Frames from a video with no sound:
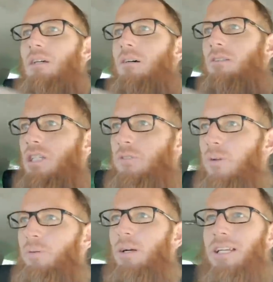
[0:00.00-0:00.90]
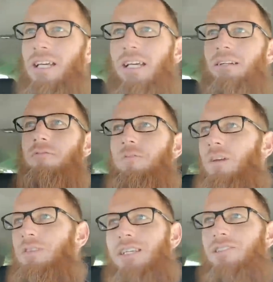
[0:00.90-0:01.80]
oh geez, we probably did
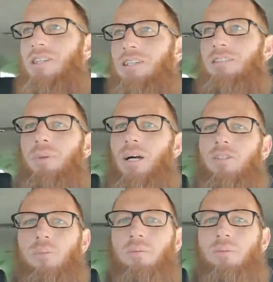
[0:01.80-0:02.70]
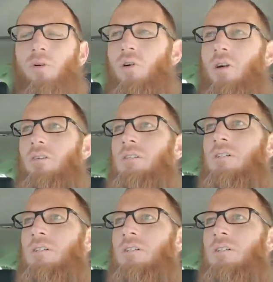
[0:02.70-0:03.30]
50, 60 miles, maybe more,